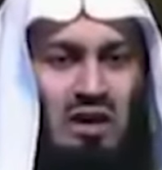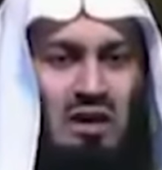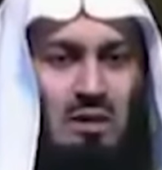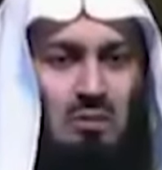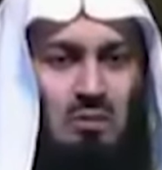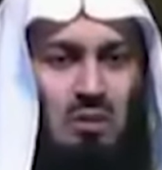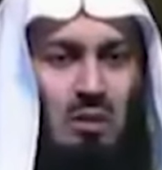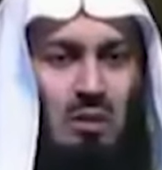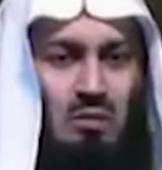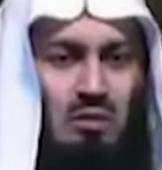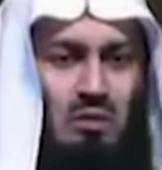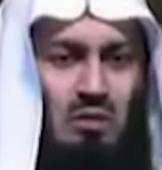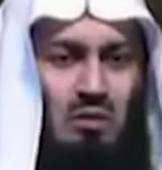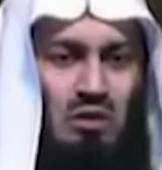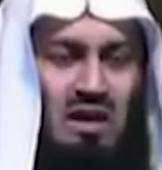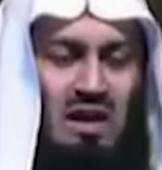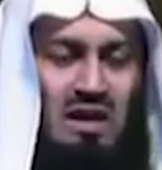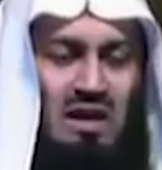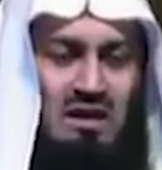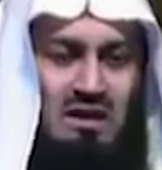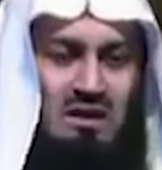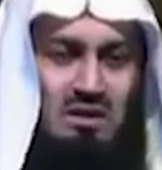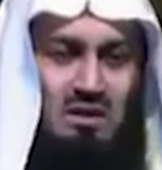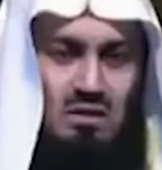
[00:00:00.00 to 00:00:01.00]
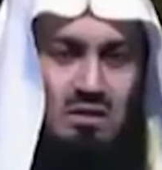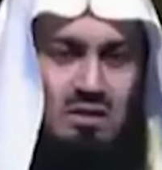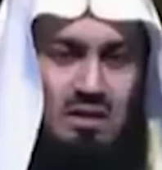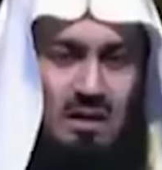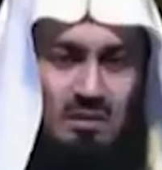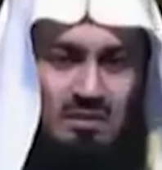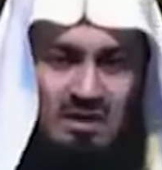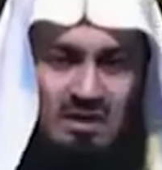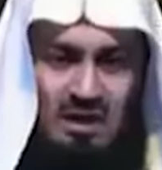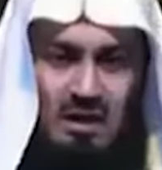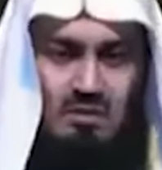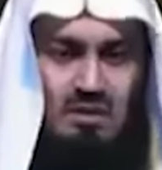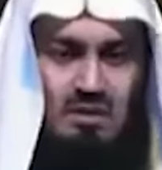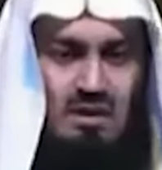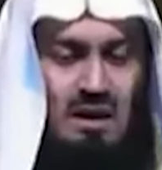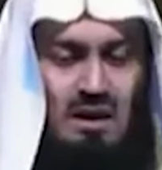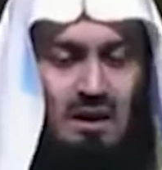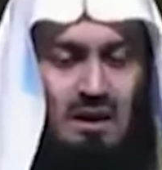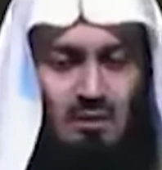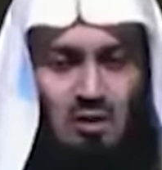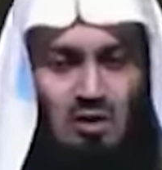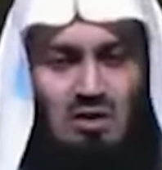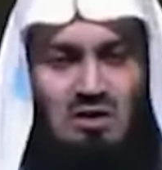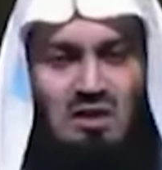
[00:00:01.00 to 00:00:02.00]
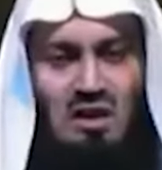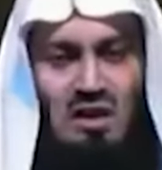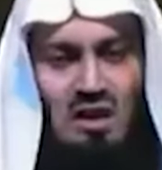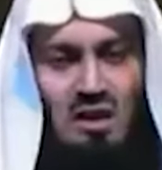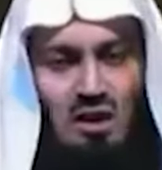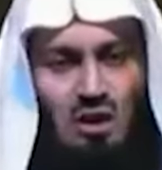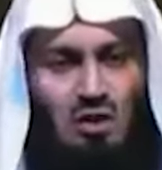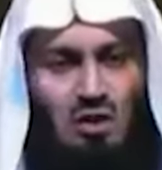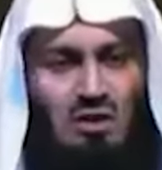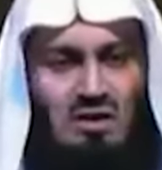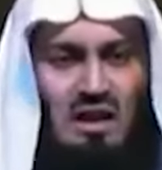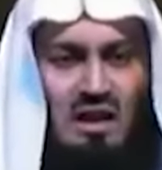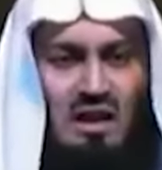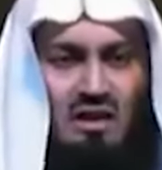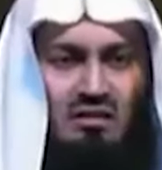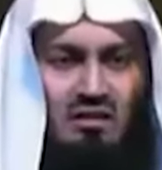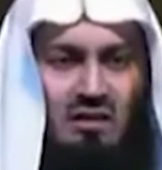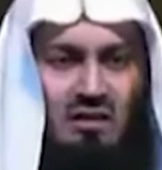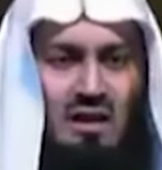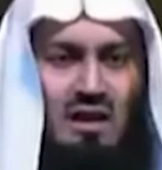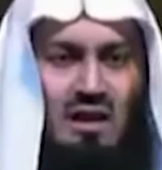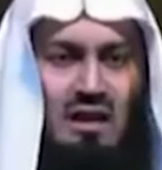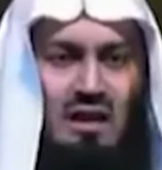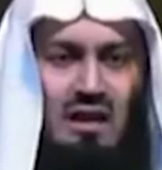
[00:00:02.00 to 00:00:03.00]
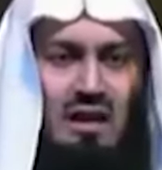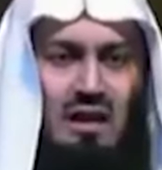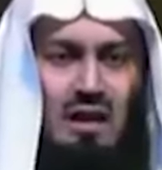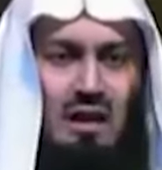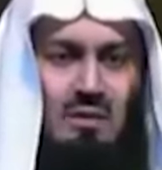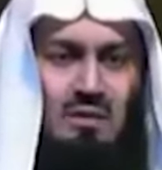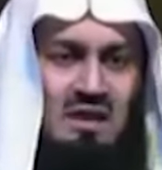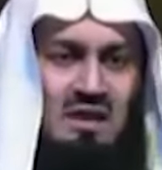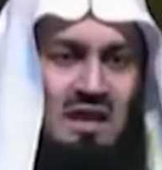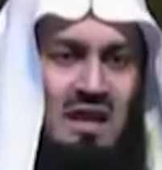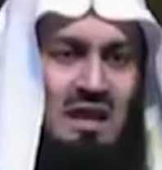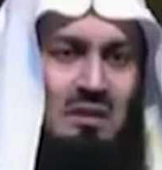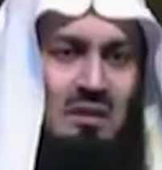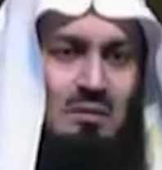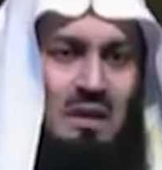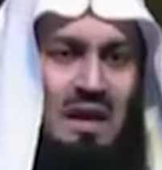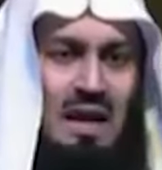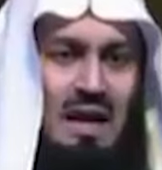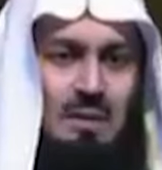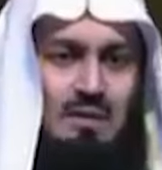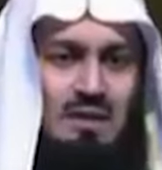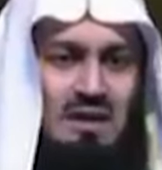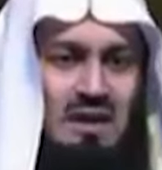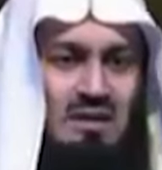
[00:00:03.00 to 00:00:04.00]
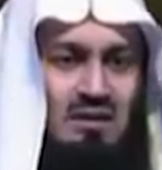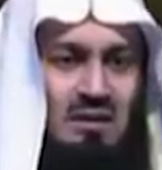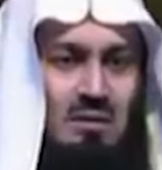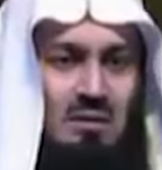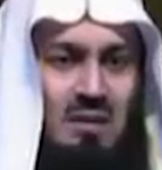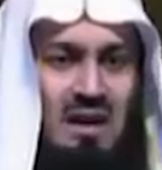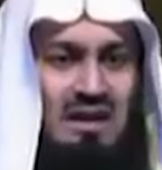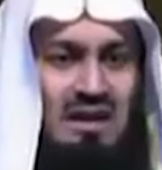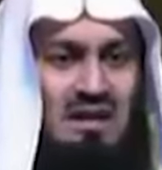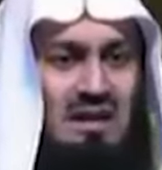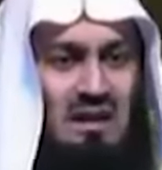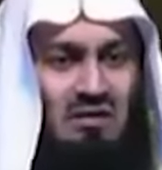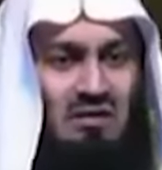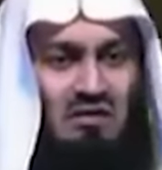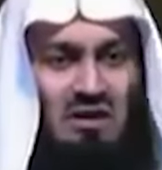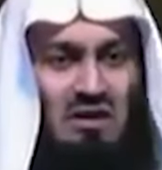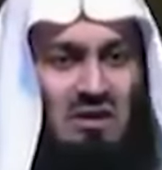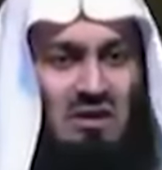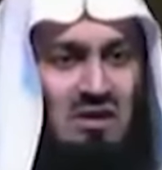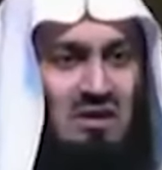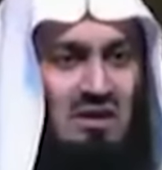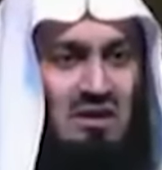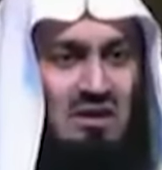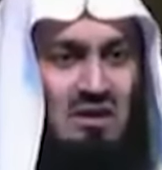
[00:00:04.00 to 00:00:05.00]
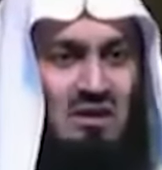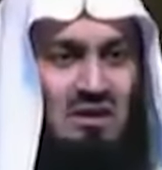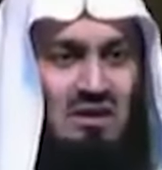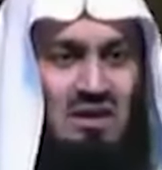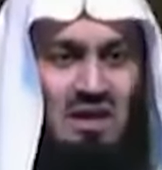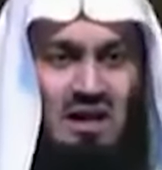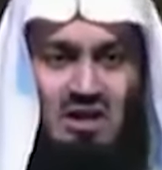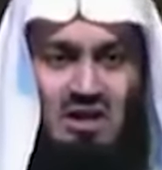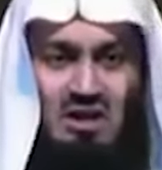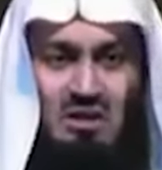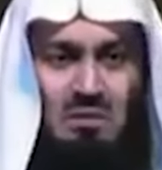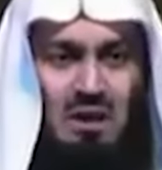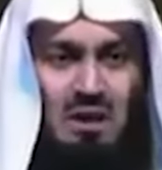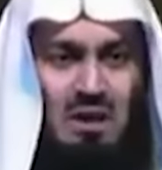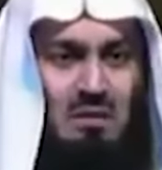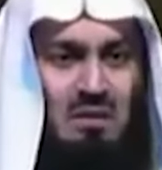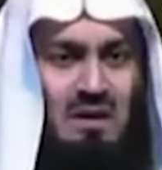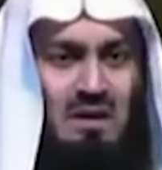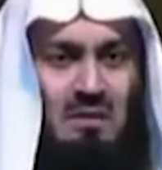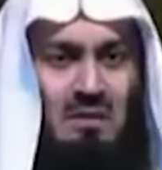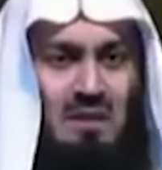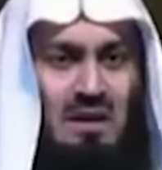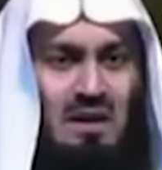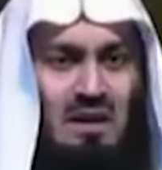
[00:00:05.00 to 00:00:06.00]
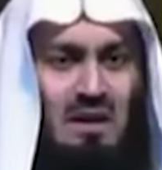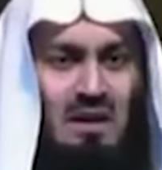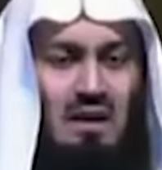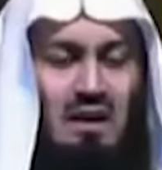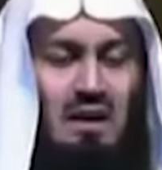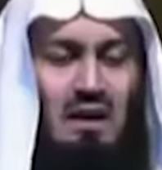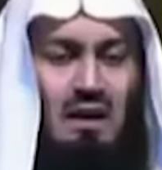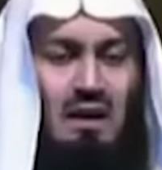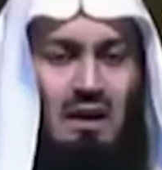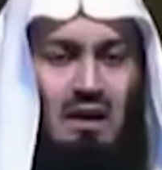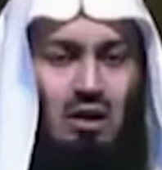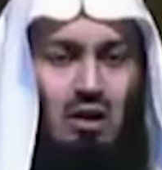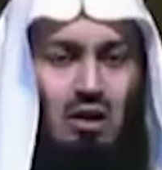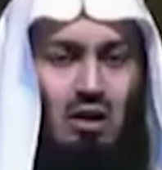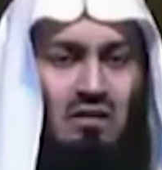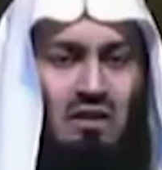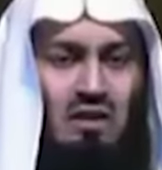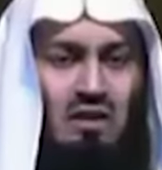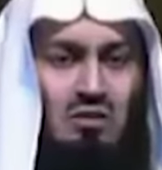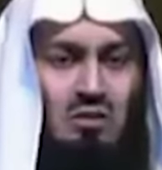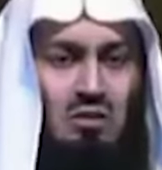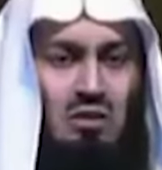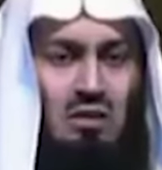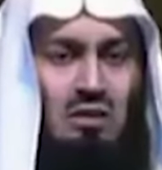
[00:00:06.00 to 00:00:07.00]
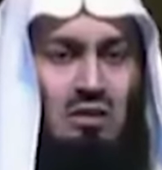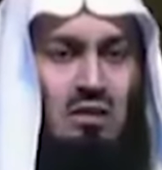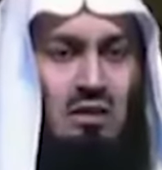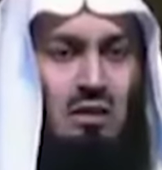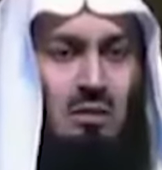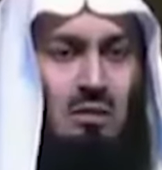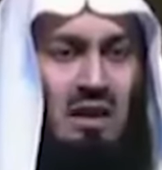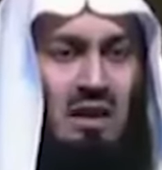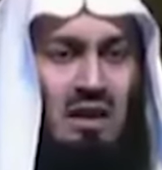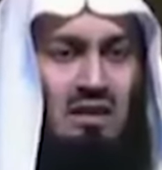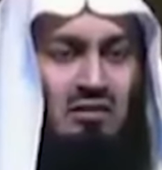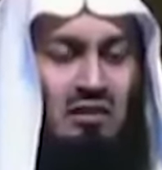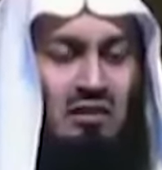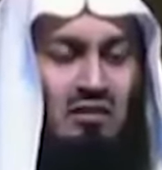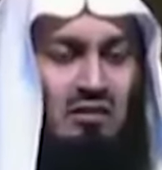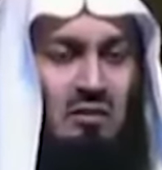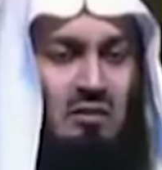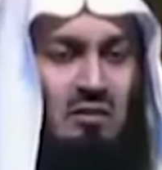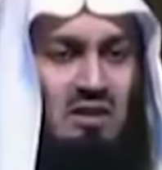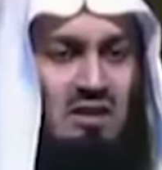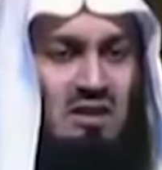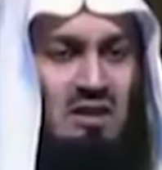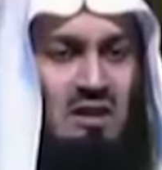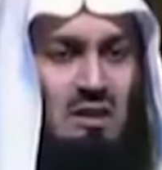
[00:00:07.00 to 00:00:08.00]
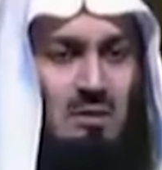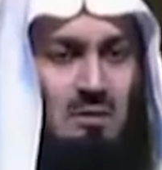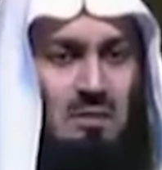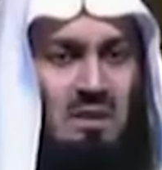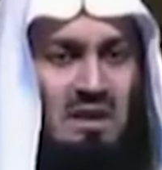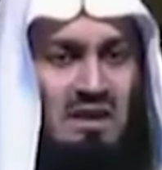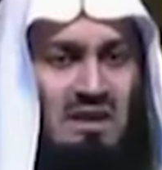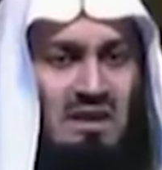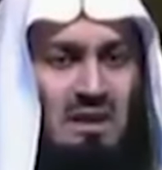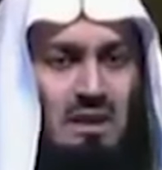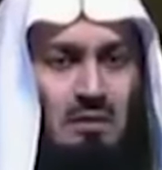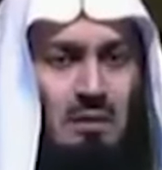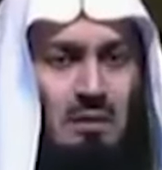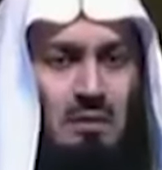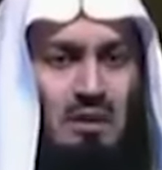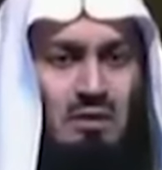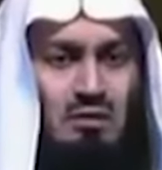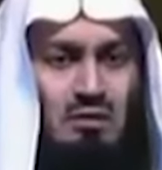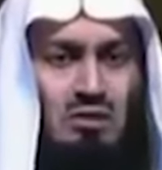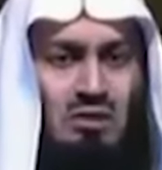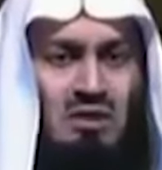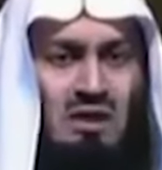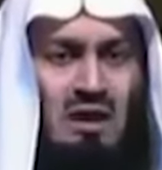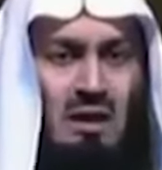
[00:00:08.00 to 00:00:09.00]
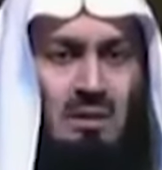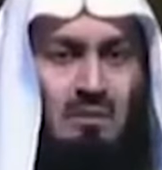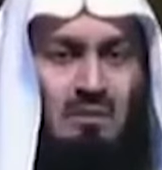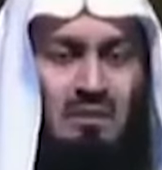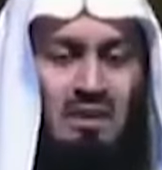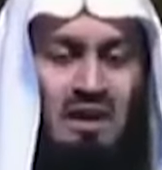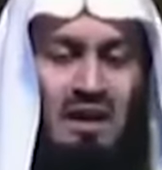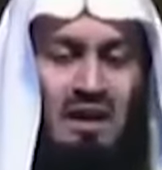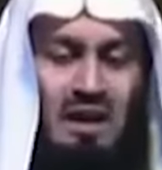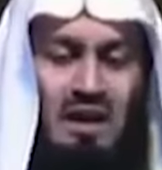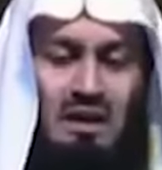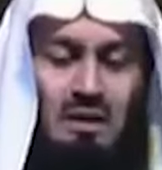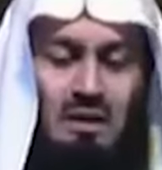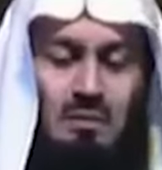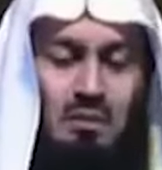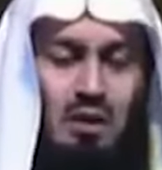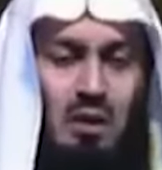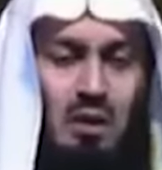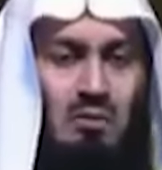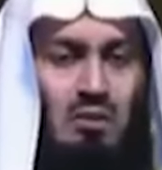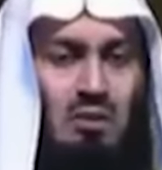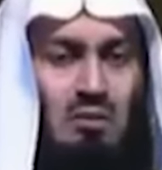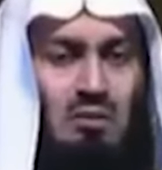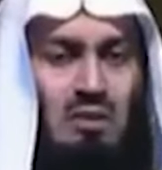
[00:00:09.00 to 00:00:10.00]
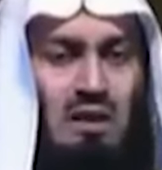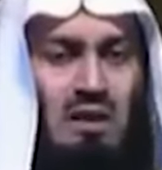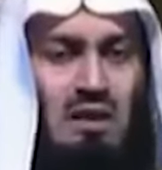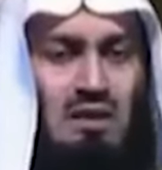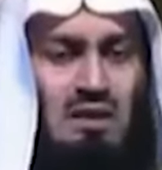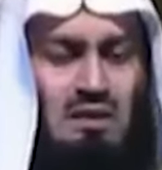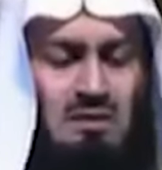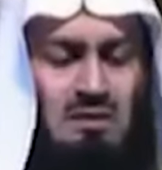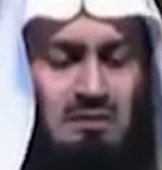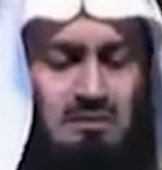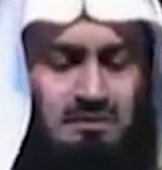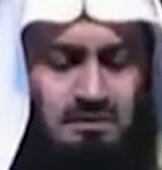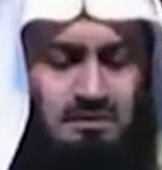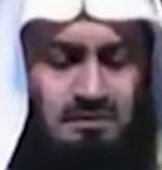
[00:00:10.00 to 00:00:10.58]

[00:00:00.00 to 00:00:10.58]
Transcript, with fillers: The problem with us sometimes, and I'm not saying yourself, I'm saying perhaps even myself at a certain stage, and maybe uh, a lot of us would uh, benefit from this little piece that I'm about to say. The problem is,